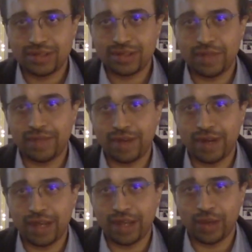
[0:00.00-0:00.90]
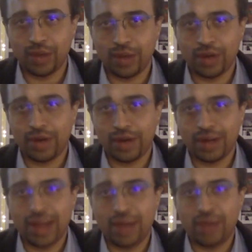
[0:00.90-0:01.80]
confronts yeah. you and you're
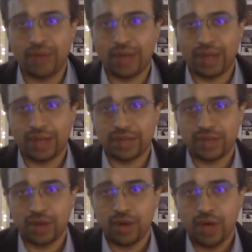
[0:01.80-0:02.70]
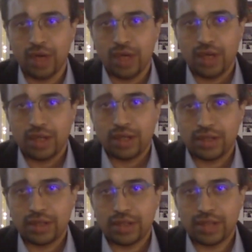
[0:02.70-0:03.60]
encountering it so uh,
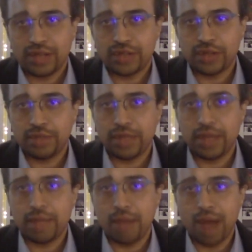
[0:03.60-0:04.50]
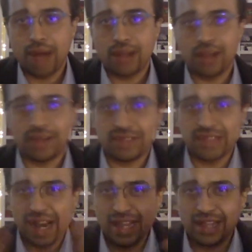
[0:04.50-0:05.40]
th- there should be a model of
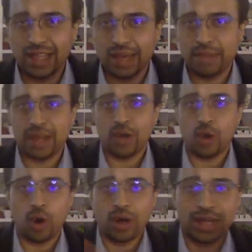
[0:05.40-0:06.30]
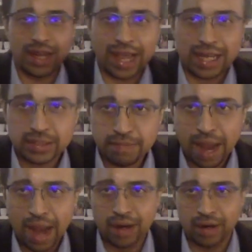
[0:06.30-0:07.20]
studying them in an organized
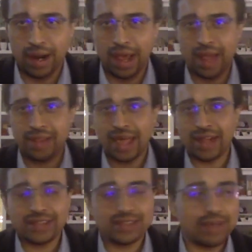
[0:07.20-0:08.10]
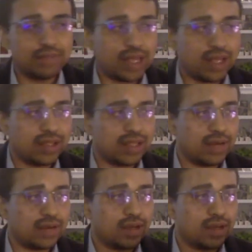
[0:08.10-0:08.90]
manner and that is something that